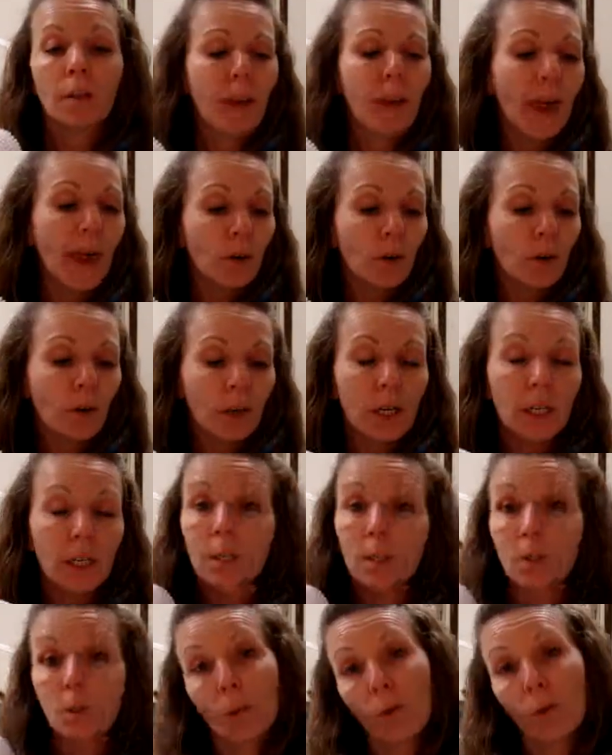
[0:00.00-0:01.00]

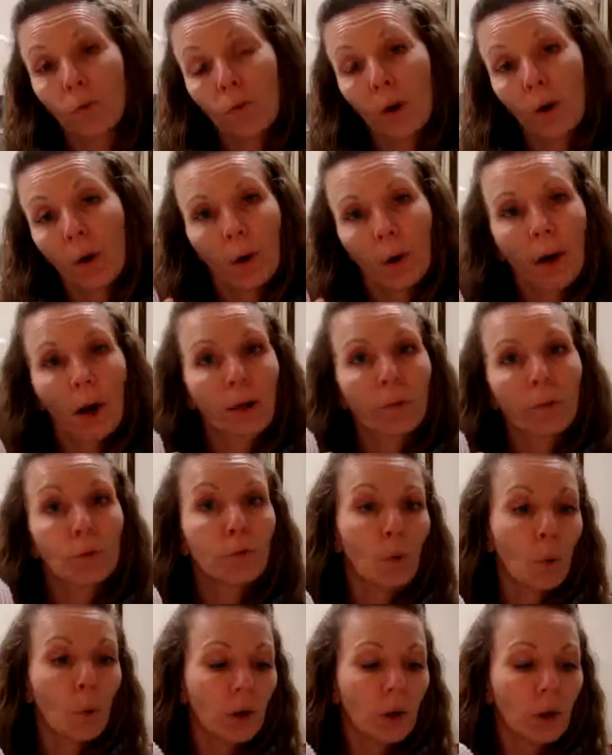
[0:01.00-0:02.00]
Batteries, so far we're on
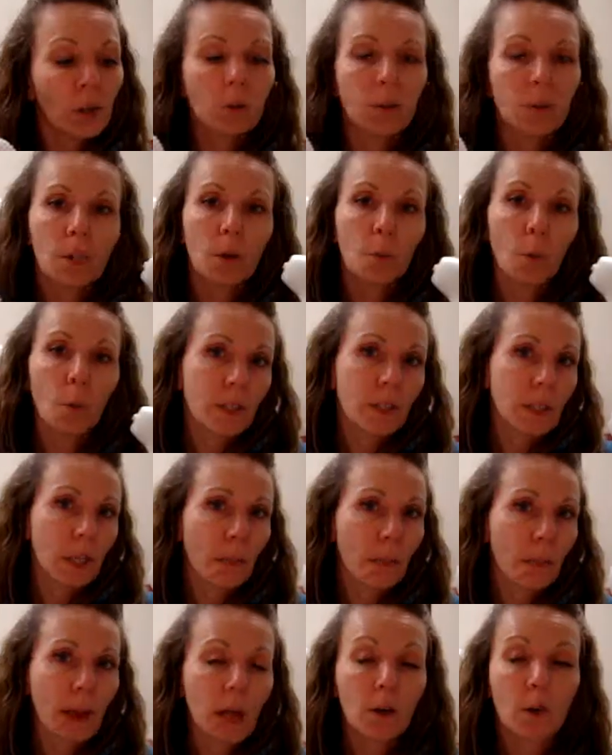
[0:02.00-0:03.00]
4 years on one
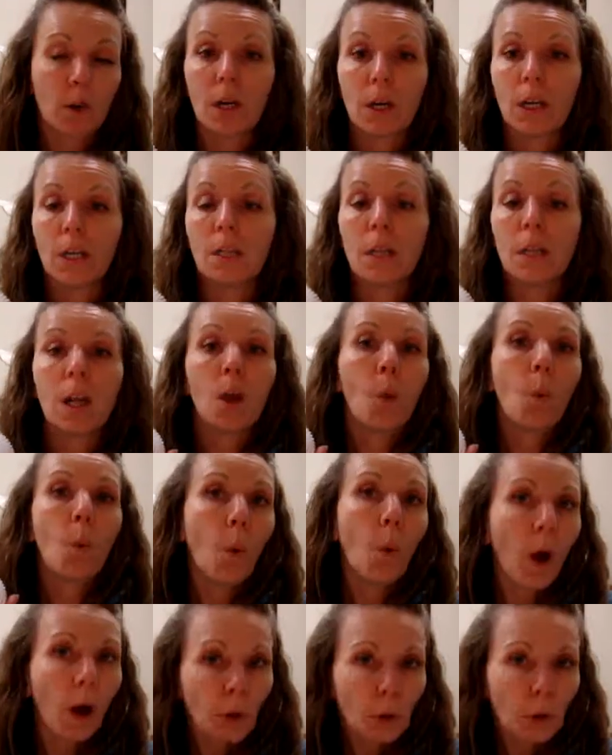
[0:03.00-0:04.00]
set of batteries.
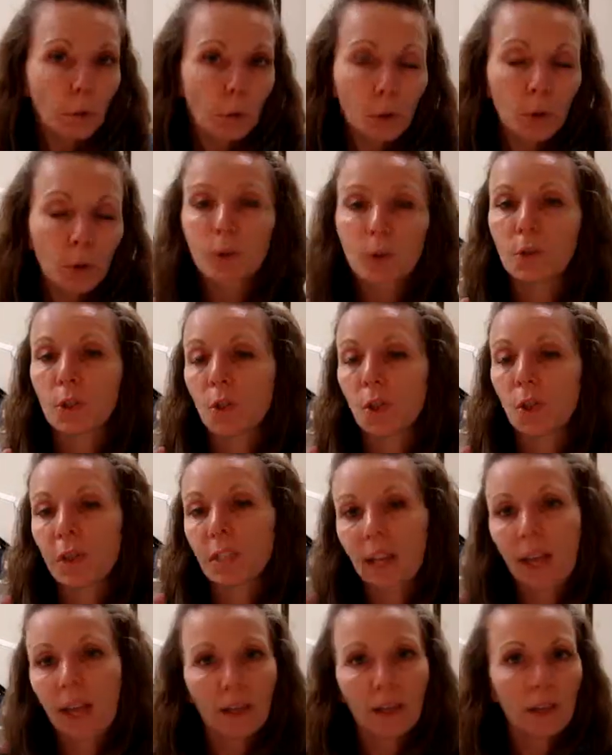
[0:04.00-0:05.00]
Waterproof, so you
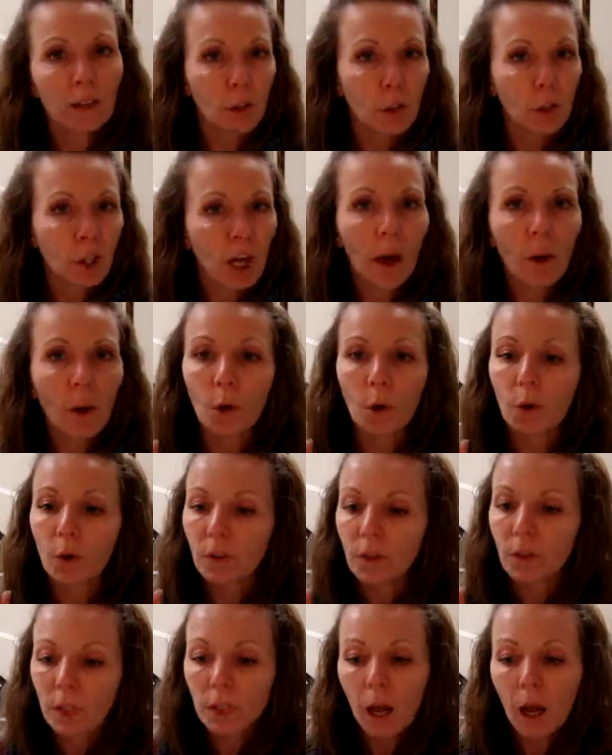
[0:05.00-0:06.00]
can take it in the shower
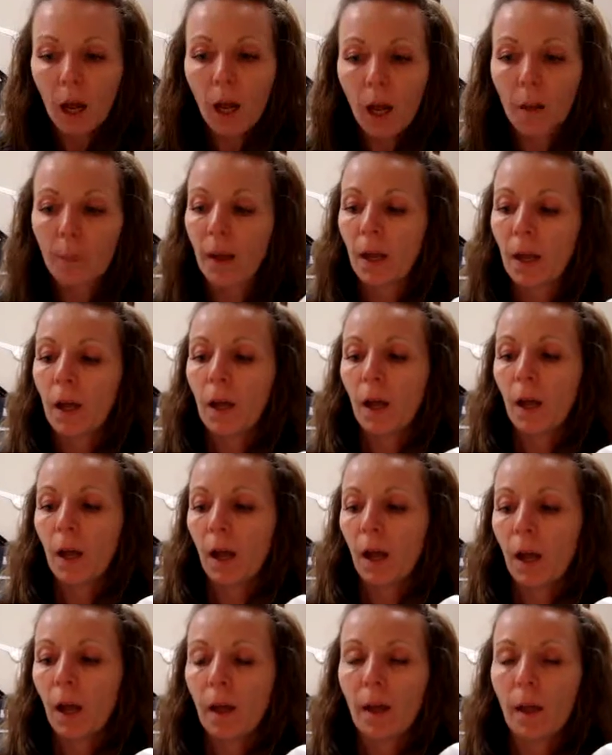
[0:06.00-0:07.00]
or the tub.
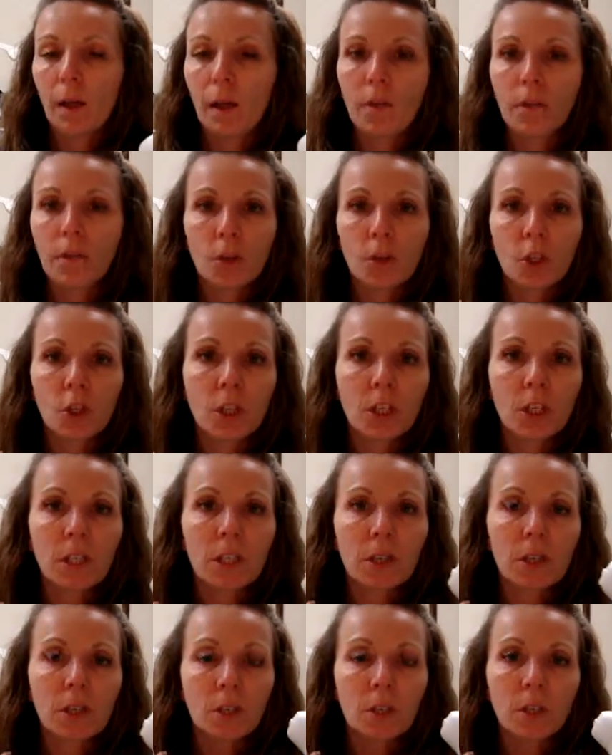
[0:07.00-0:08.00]

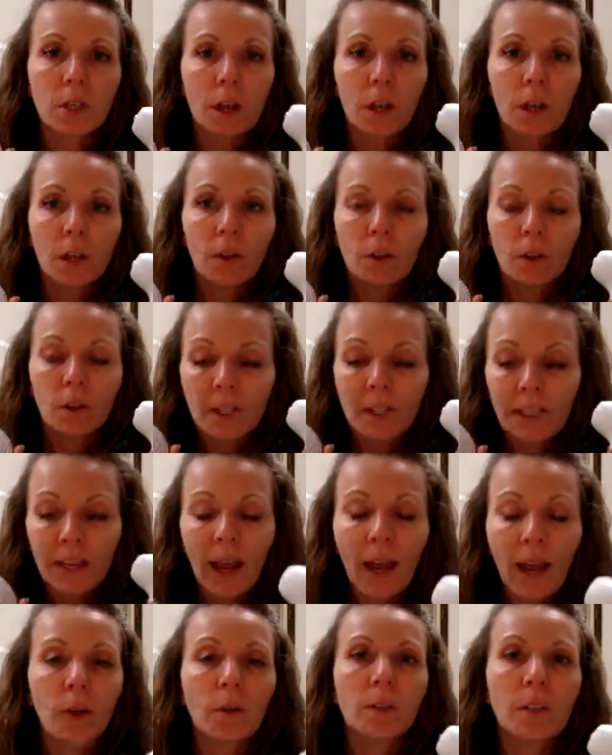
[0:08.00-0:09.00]
There's
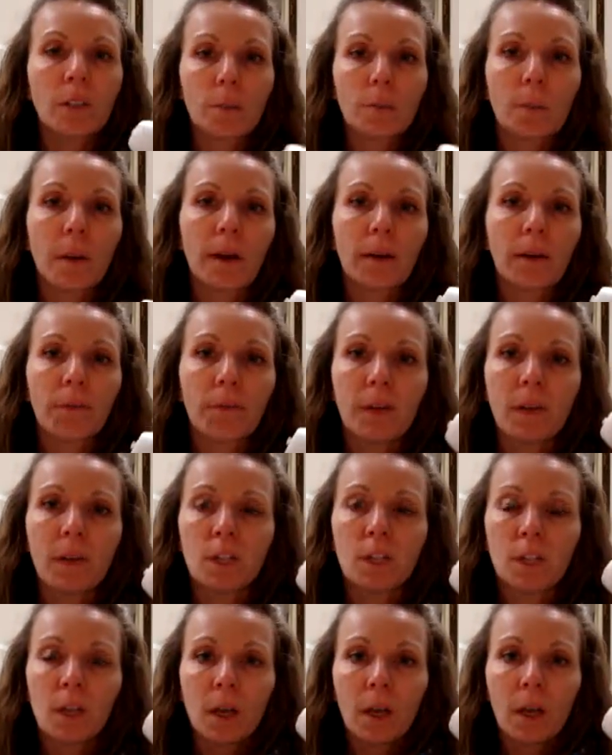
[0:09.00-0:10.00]
countless
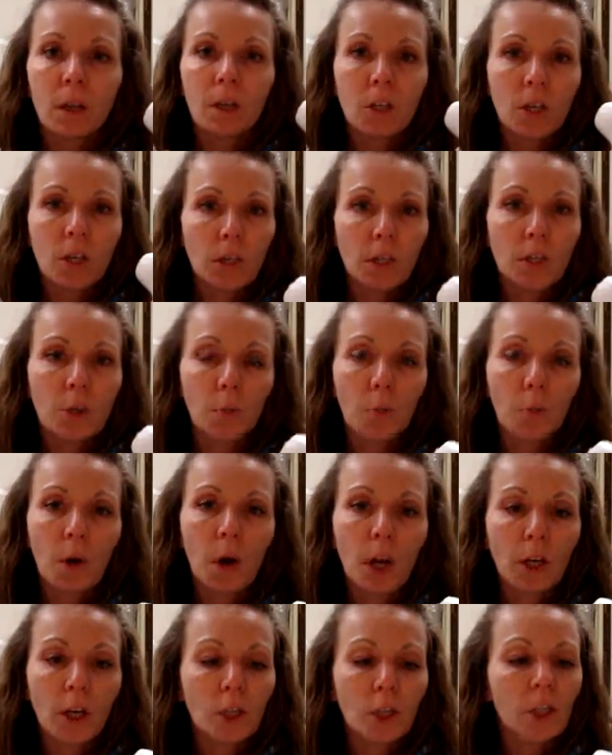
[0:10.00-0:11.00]
benefits to this
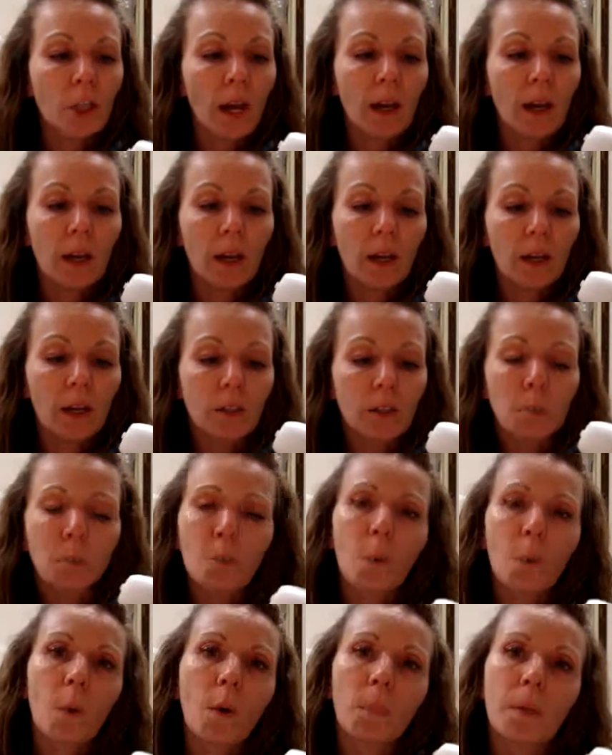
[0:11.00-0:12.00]
brush, and
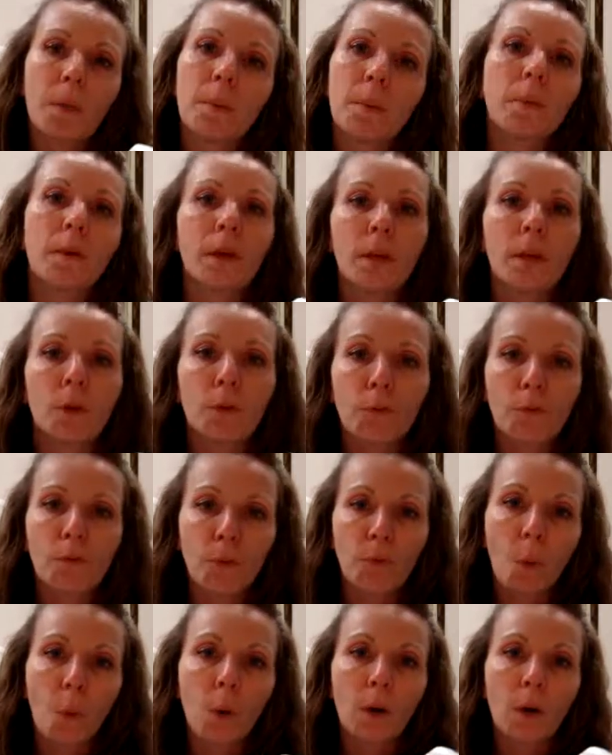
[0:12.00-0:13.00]
more people can
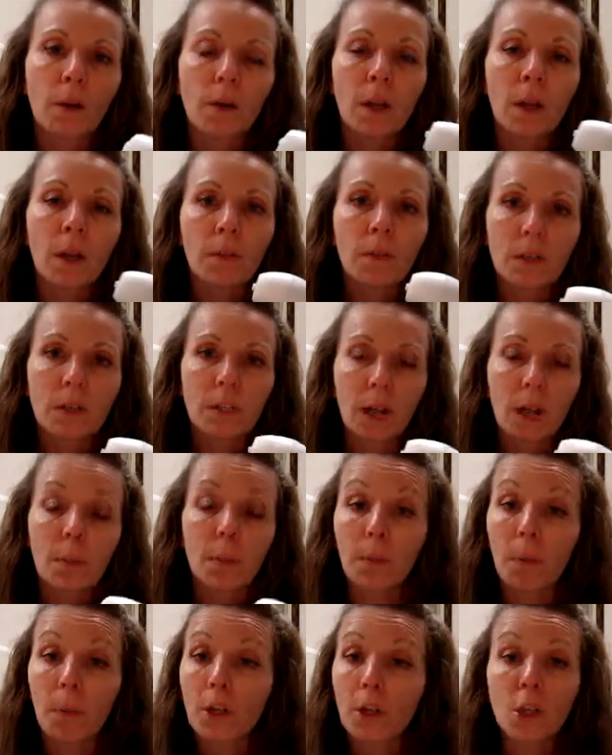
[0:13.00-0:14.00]
afford this
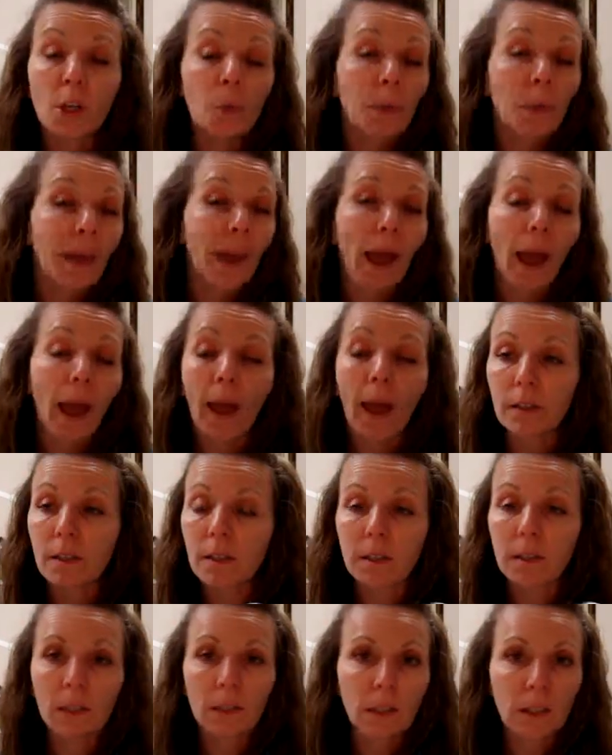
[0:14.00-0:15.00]
type of brush, and we get
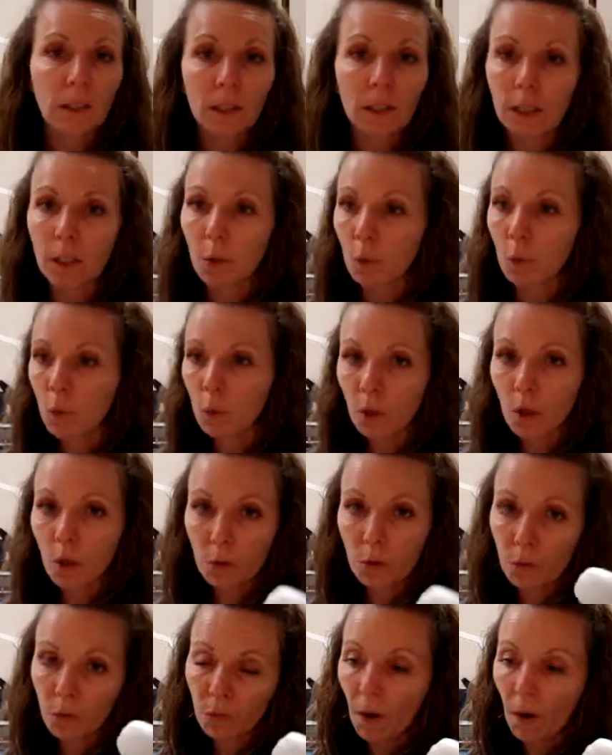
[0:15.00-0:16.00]
excellent cleaning
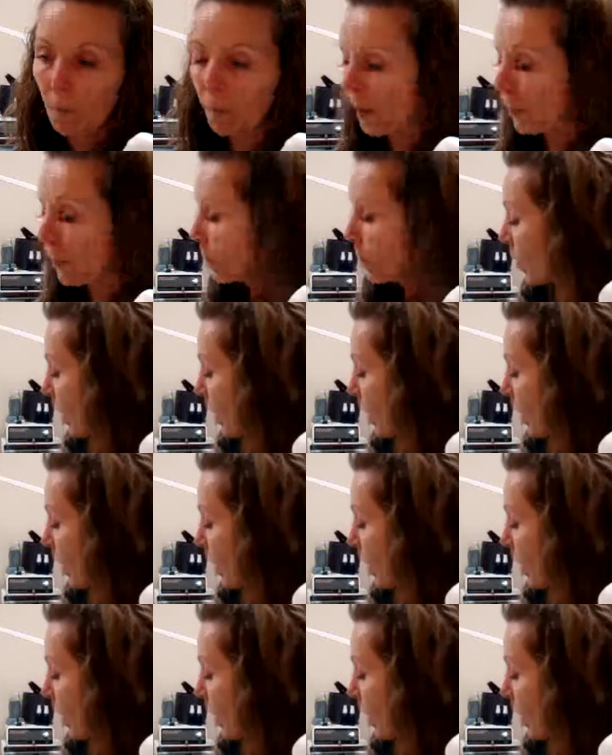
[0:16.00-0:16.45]
results from it.